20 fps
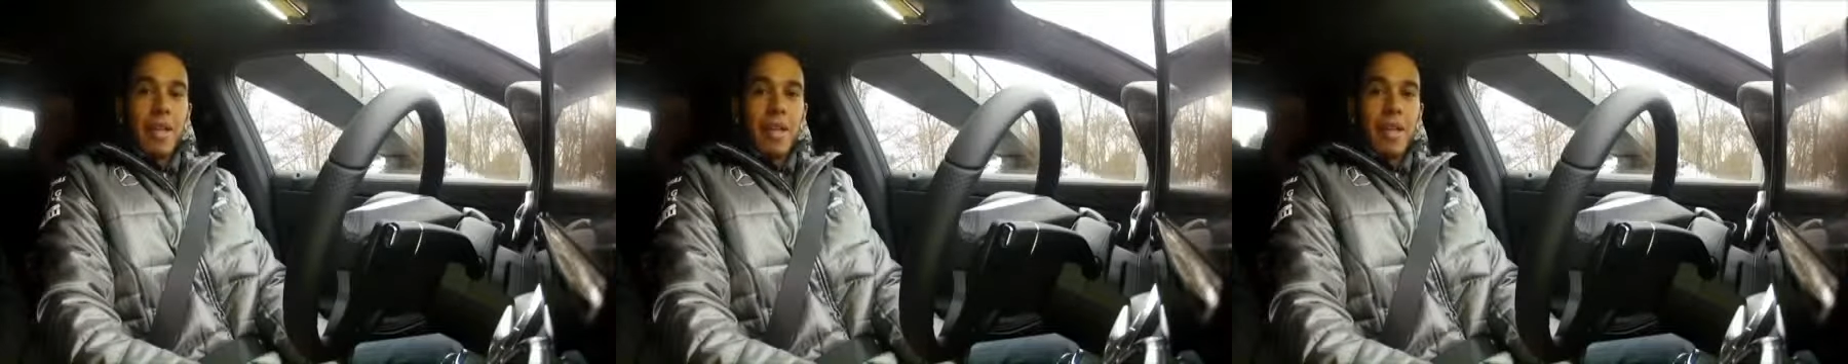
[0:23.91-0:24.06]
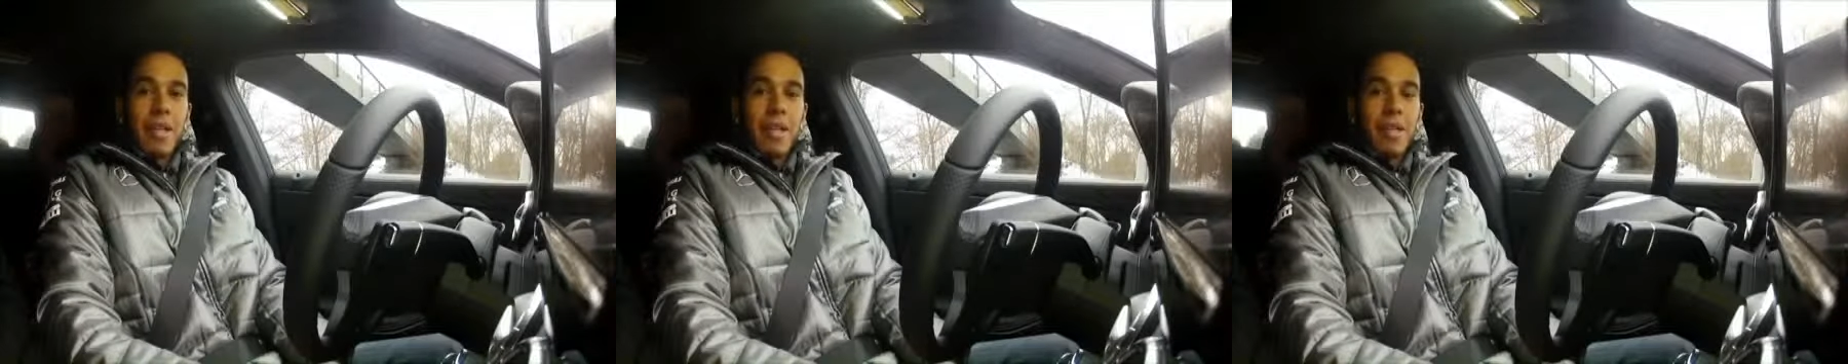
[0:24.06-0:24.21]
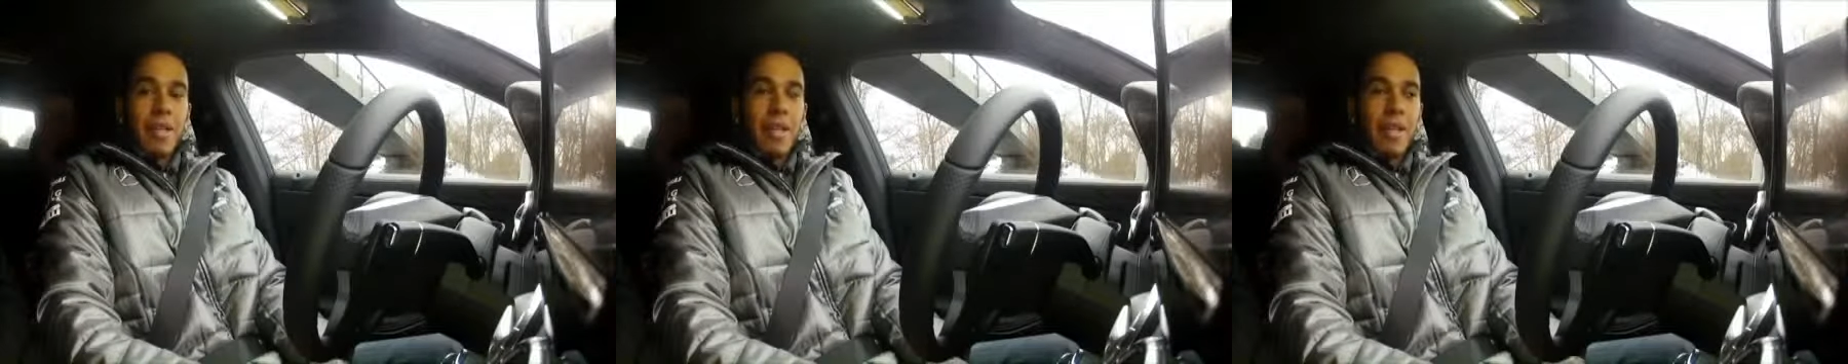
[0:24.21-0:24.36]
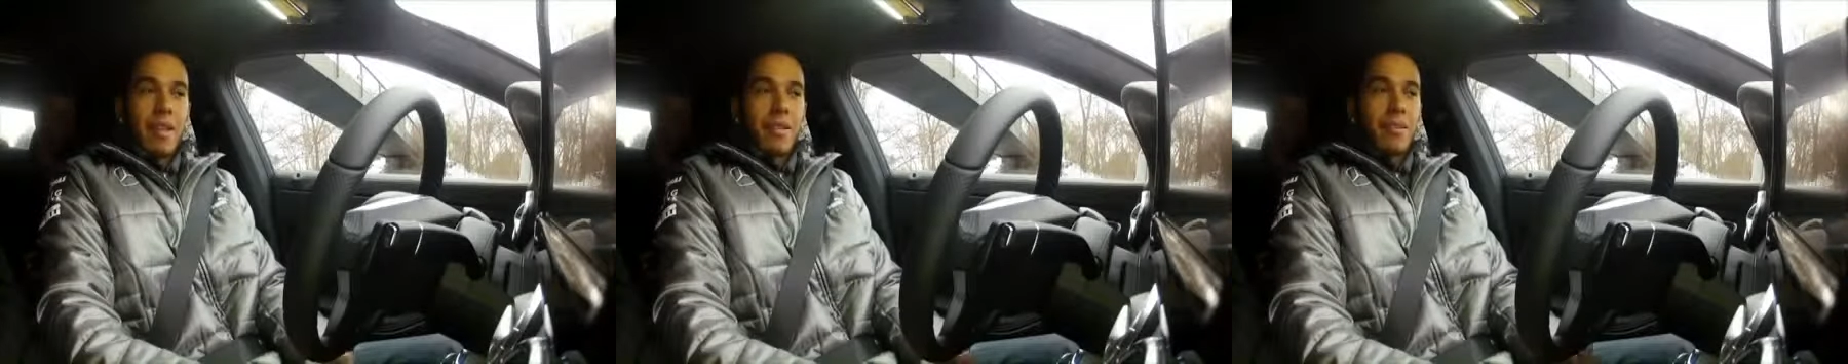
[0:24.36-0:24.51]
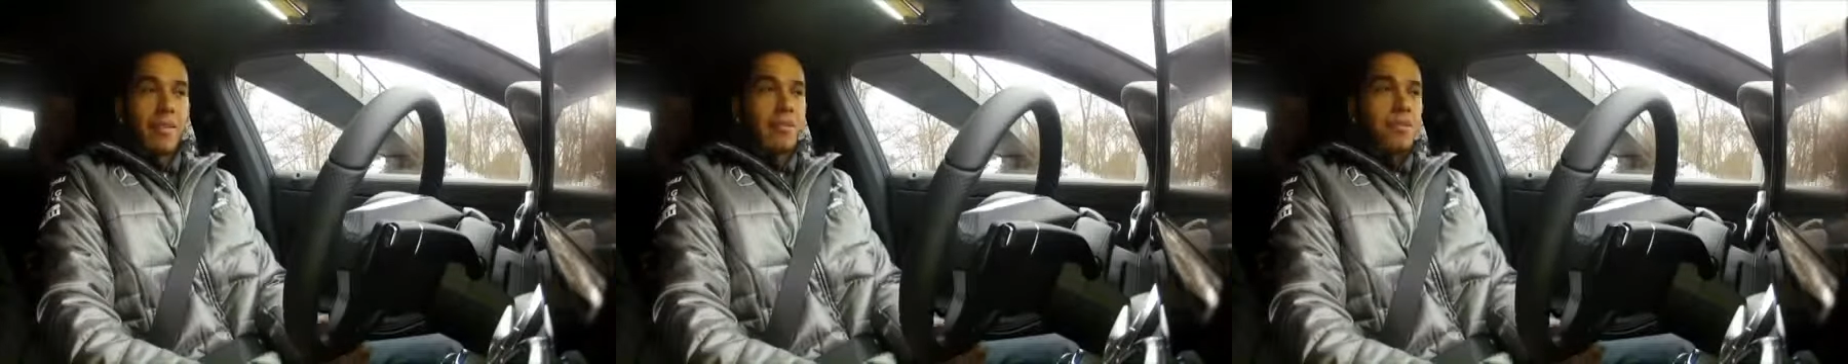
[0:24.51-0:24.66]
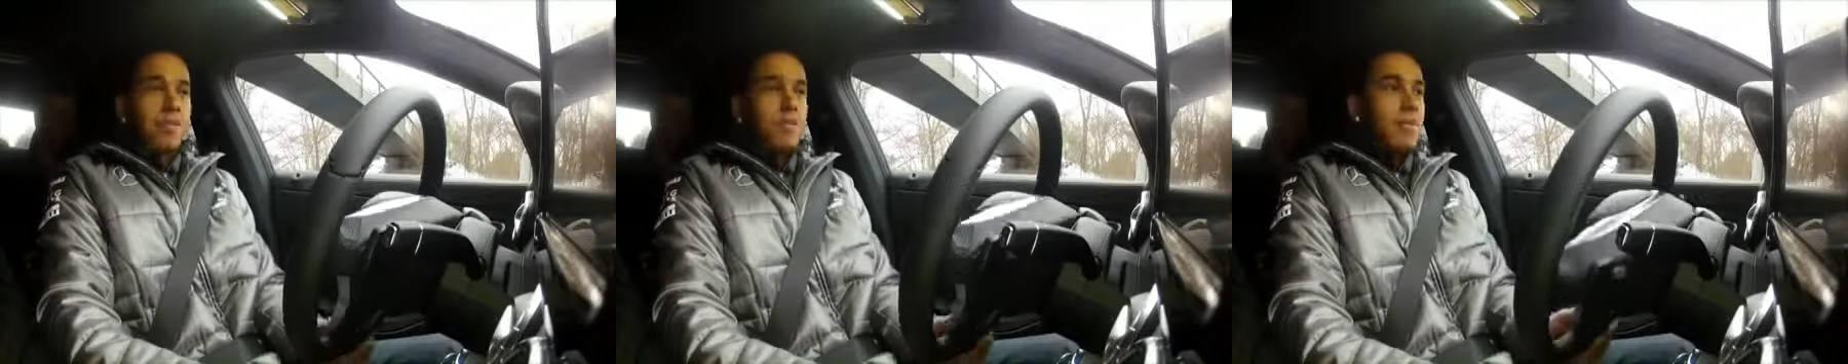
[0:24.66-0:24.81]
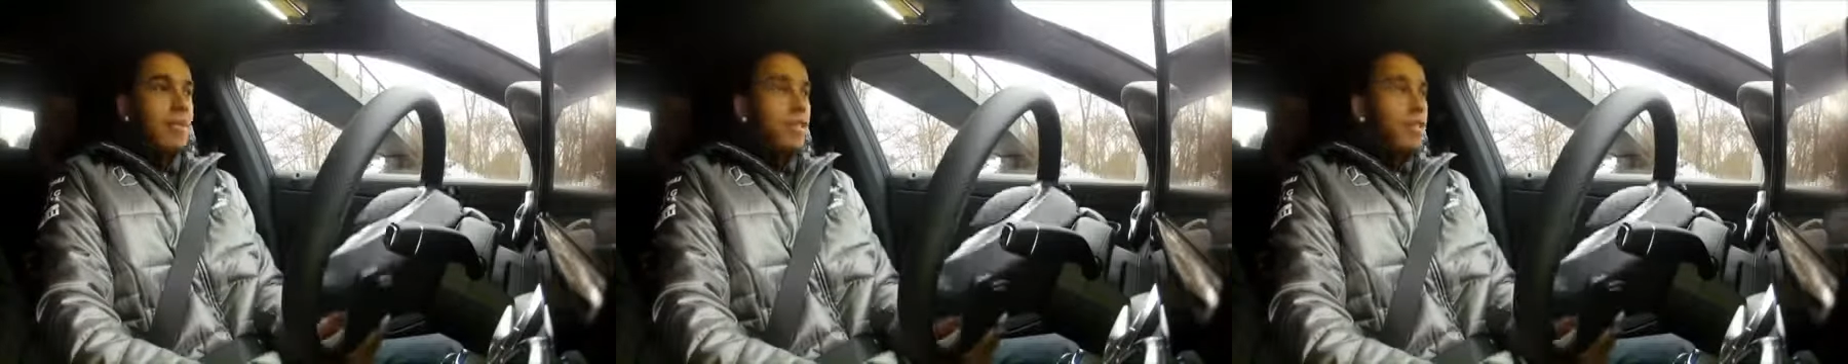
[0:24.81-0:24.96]
in,
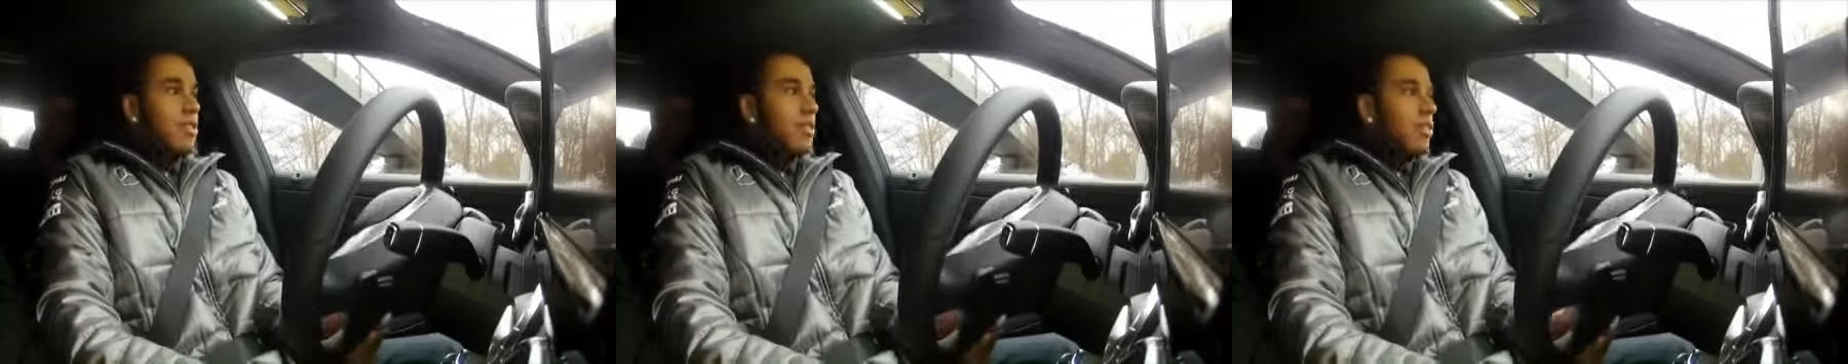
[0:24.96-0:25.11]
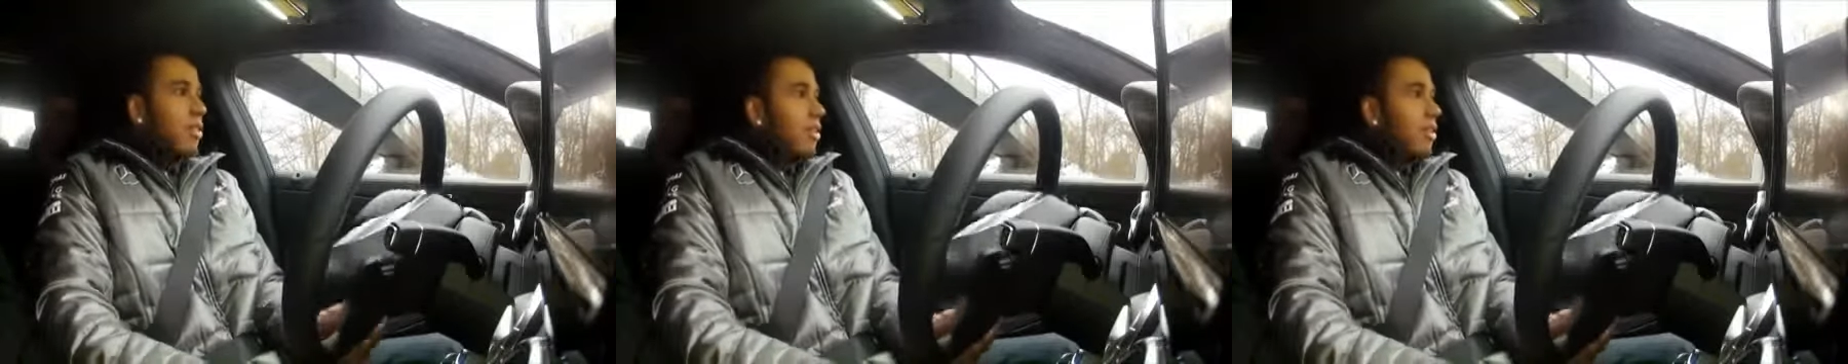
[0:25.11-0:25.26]
um, in